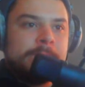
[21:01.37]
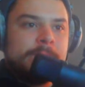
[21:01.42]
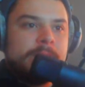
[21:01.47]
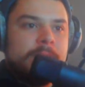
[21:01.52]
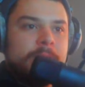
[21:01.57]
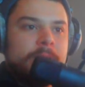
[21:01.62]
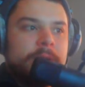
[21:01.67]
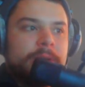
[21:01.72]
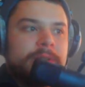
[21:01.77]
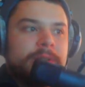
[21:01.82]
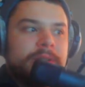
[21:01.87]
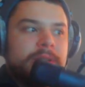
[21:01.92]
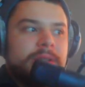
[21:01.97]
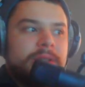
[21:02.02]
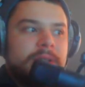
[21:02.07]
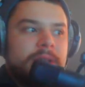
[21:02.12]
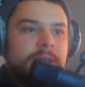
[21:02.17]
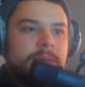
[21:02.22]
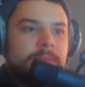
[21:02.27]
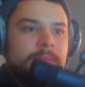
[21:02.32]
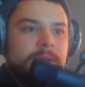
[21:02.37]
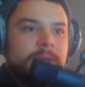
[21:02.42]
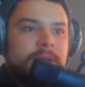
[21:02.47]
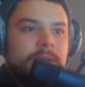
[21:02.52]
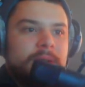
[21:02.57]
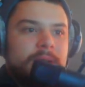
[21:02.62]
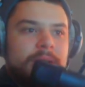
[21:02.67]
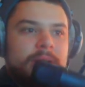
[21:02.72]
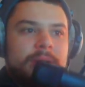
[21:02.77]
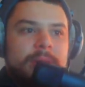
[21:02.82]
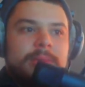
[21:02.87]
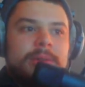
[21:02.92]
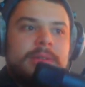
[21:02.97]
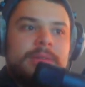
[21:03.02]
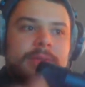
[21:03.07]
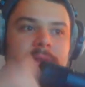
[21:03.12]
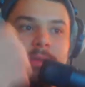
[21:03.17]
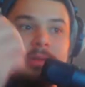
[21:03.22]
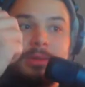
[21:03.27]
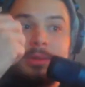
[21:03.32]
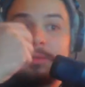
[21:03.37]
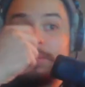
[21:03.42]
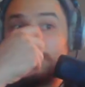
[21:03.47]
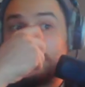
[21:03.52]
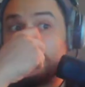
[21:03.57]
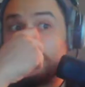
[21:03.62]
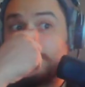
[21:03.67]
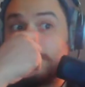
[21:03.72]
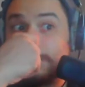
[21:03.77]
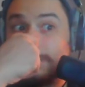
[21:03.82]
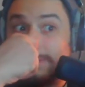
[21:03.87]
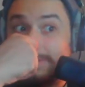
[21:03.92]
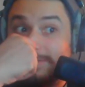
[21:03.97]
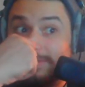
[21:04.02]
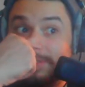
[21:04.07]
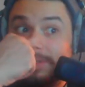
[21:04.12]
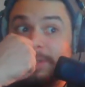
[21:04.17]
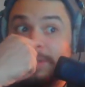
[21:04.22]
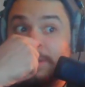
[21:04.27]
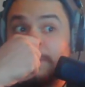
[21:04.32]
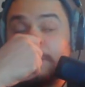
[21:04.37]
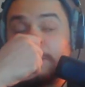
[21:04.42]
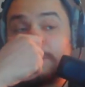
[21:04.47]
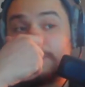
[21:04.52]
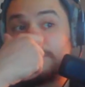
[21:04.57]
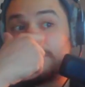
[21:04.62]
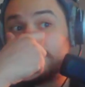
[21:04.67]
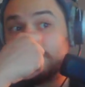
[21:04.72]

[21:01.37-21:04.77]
How long does it take me to edit my videos? Fucking forever.